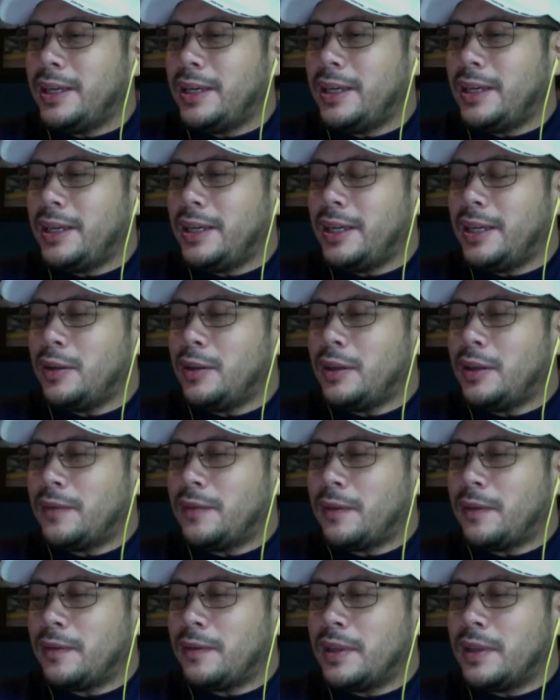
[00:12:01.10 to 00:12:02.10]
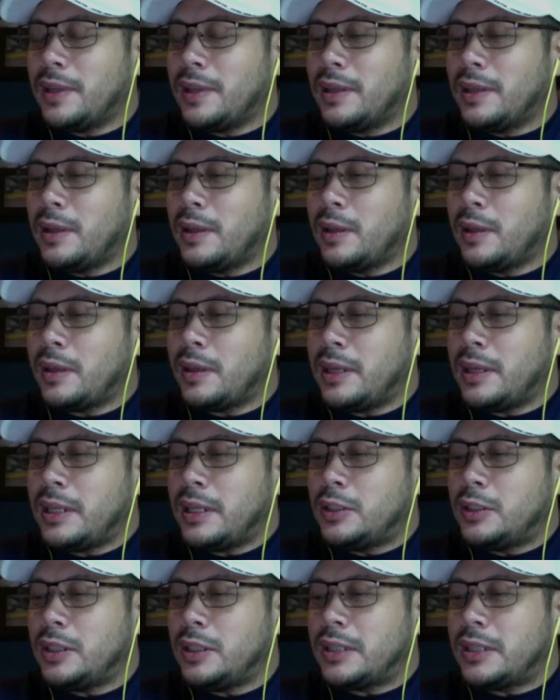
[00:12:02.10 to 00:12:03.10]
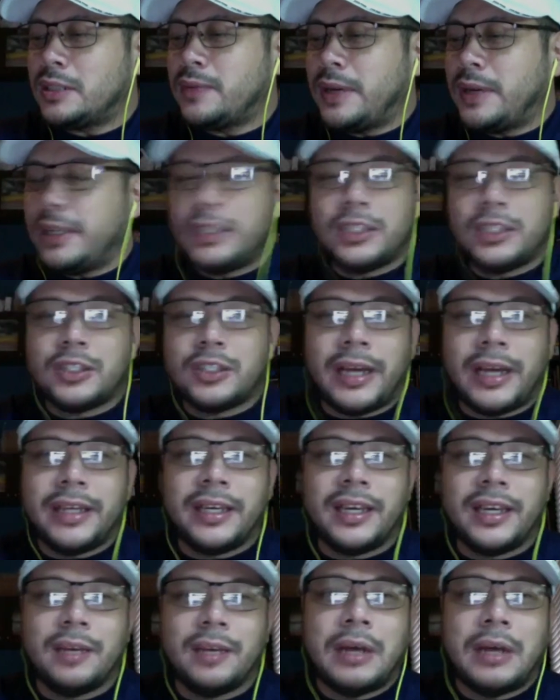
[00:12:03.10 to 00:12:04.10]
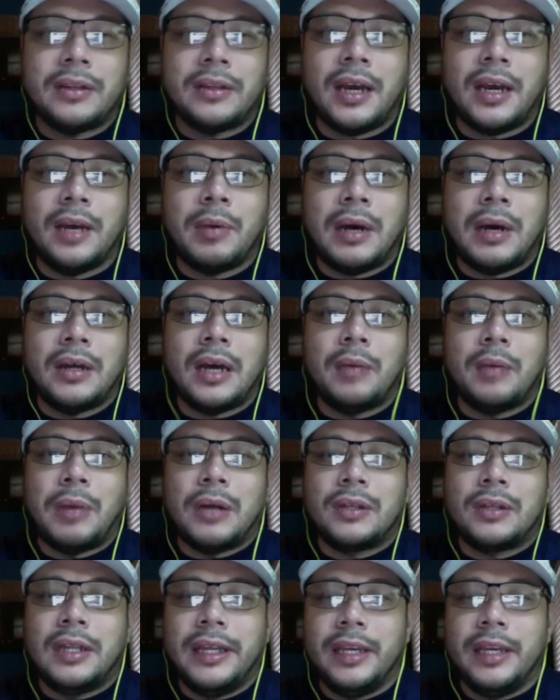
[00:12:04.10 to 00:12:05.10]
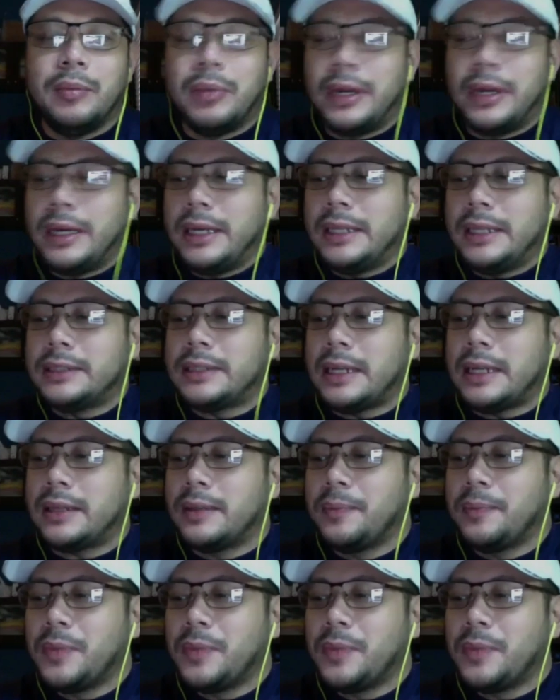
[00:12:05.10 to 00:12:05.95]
the thing that's very striking about Libre is that